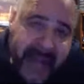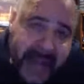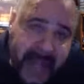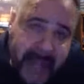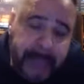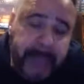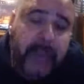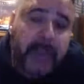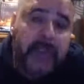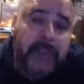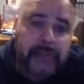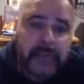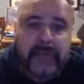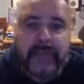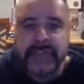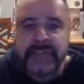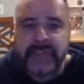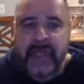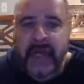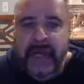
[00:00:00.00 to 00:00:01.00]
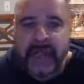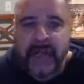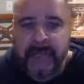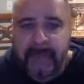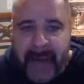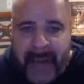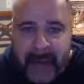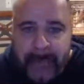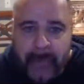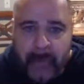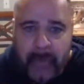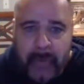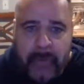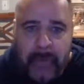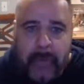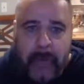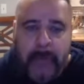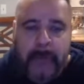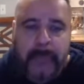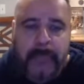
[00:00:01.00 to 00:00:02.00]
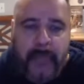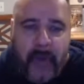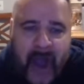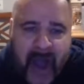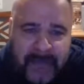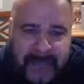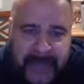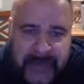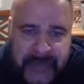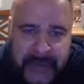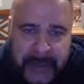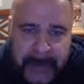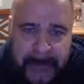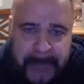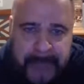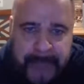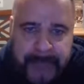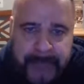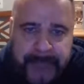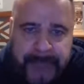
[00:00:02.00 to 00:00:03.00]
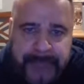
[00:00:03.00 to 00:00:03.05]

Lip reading: name to the study of Bible prophecy.